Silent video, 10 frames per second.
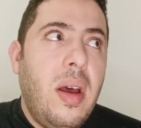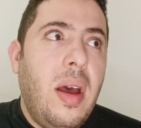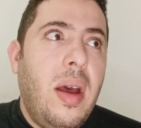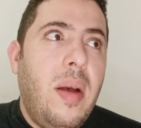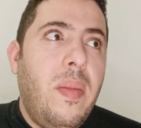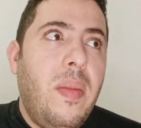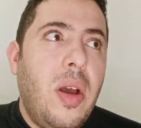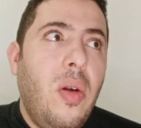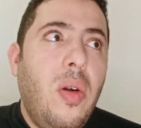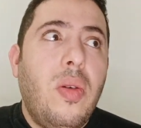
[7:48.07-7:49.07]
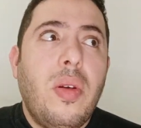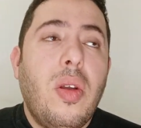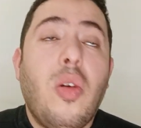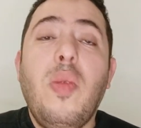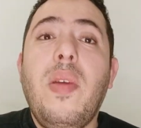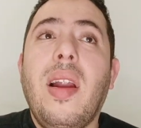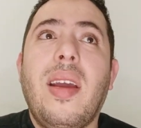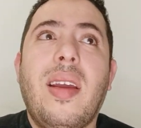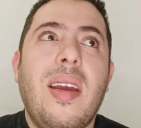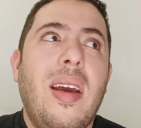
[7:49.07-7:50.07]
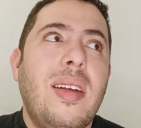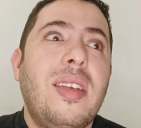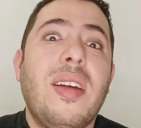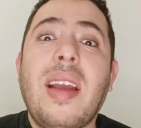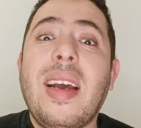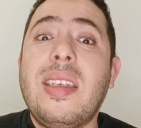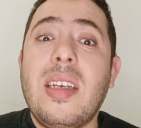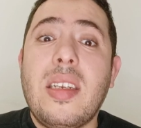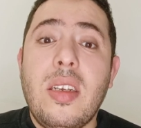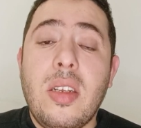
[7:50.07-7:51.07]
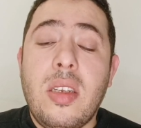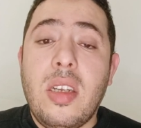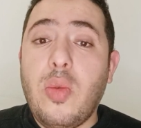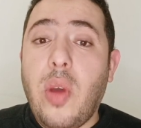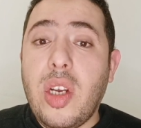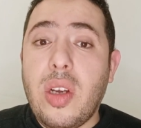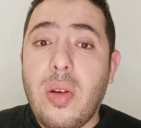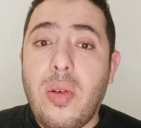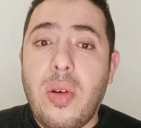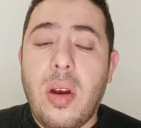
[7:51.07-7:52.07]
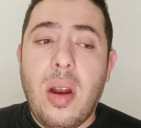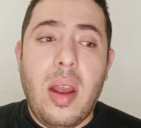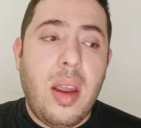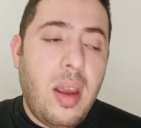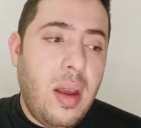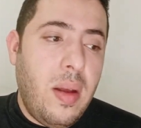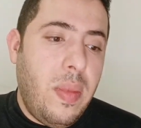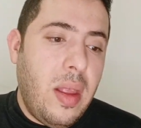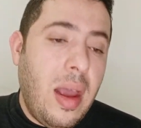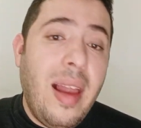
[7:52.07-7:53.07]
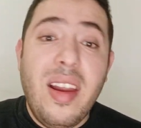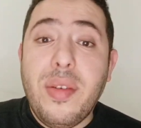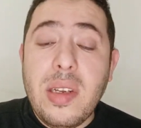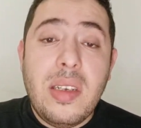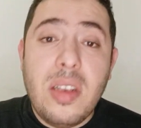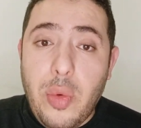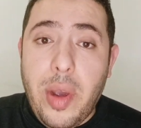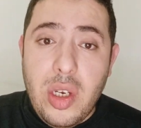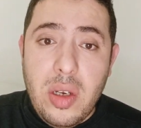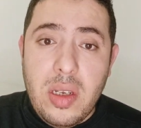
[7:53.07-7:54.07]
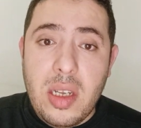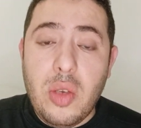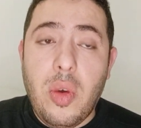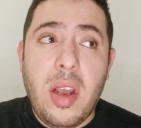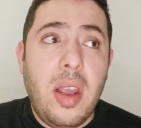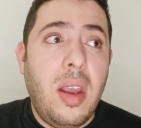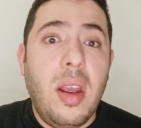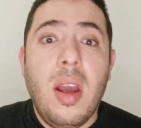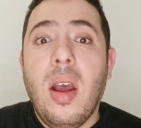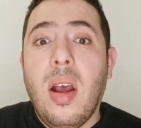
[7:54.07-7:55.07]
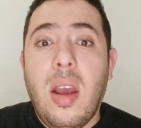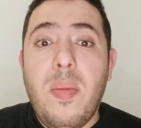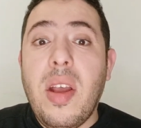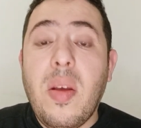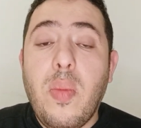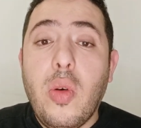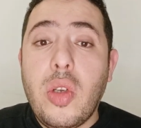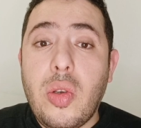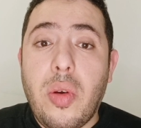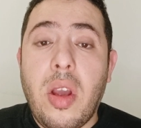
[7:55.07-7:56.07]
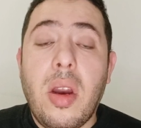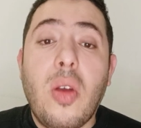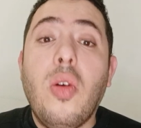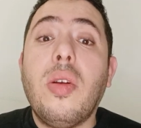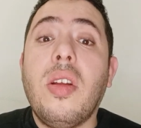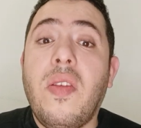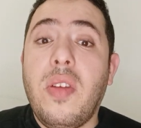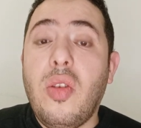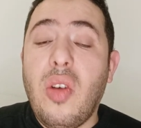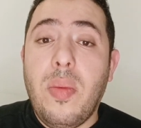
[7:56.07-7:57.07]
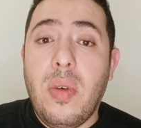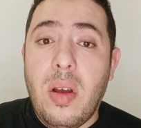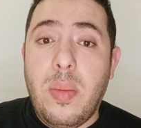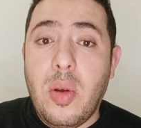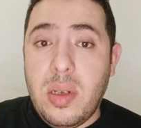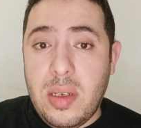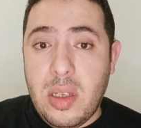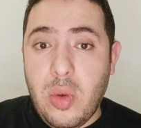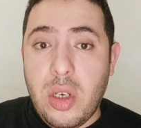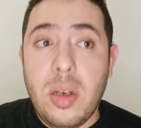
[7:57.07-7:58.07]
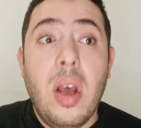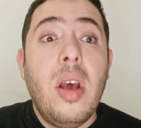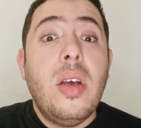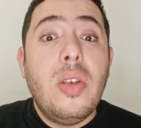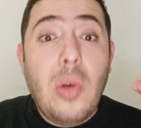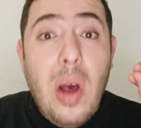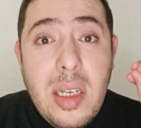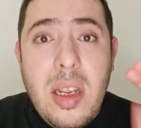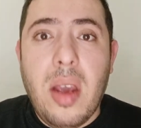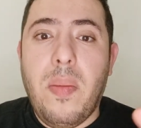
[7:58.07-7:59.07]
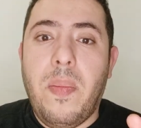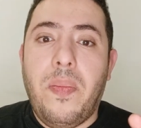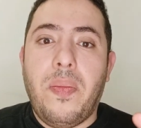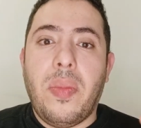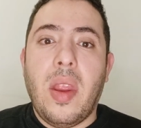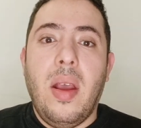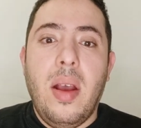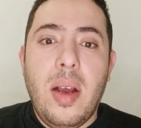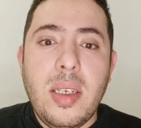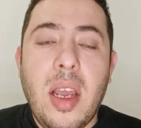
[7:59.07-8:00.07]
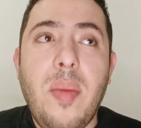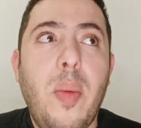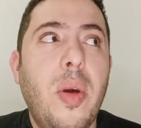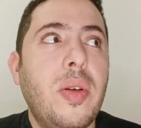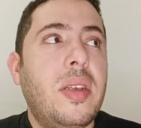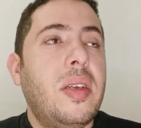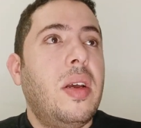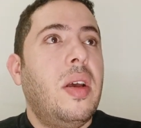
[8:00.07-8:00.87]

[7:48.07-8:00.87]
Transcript: or could be like a sarcastic situation, or like a hilarious situation. That's why he made a post or he recorded a video about the situation. So ask him about